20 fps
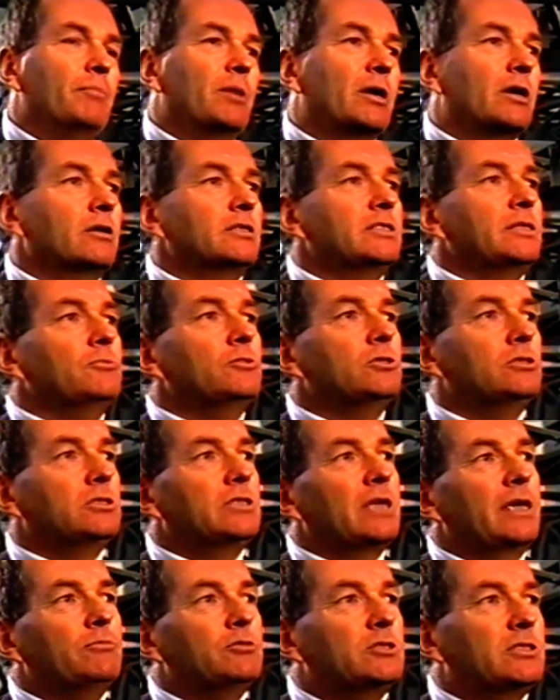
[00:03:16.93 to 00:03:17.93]
Because it
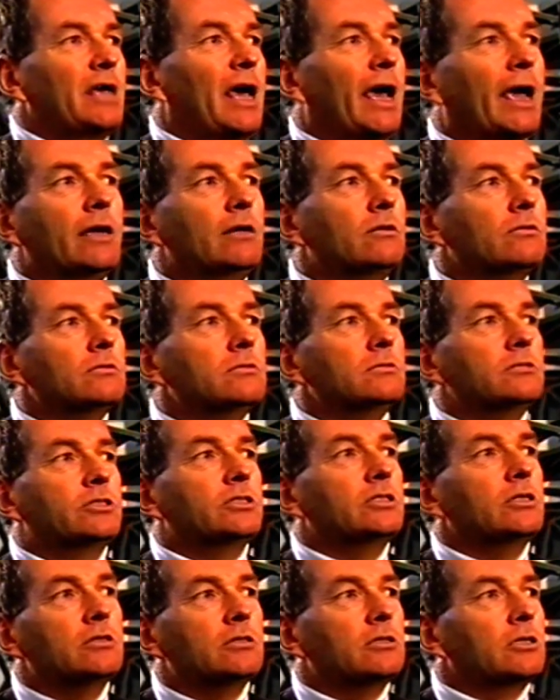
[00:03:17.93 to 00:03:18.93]
was angles
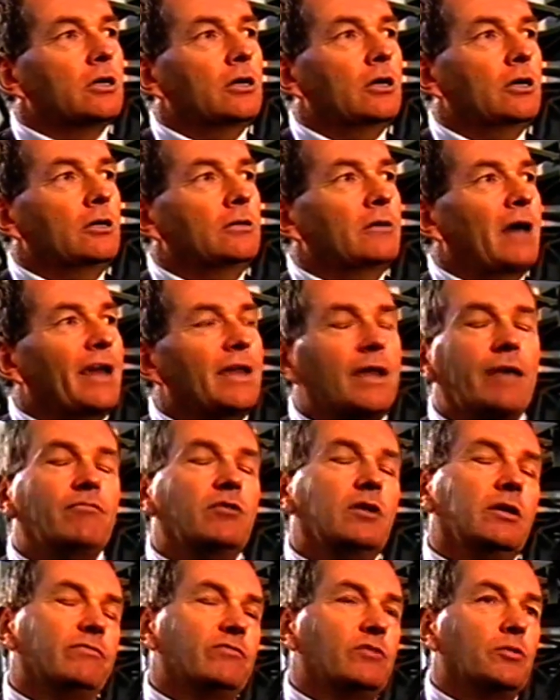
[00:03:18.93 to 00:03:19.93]
that I never
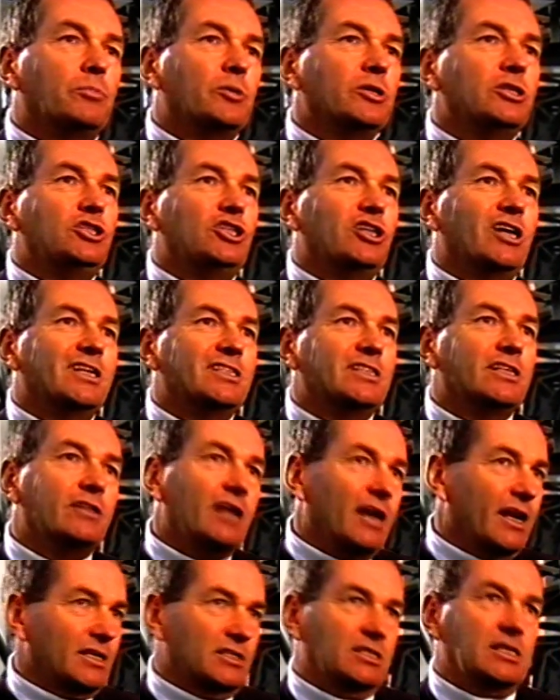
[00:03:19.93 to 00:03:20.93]
even appreciated
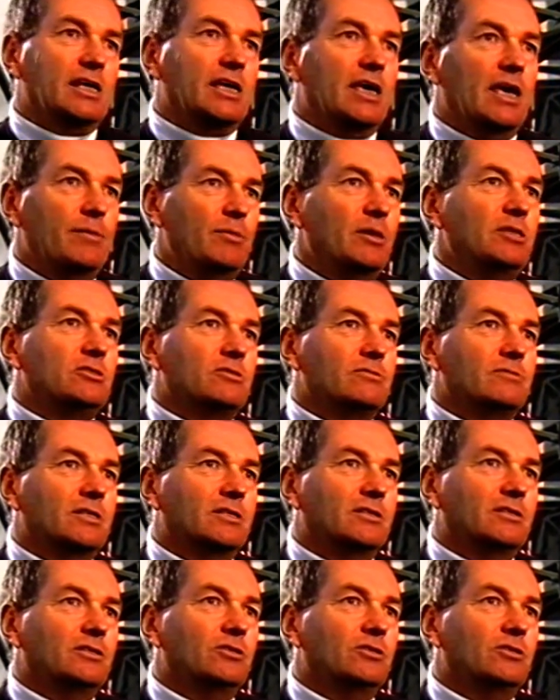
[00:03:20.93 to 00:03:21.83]
that actually came into it.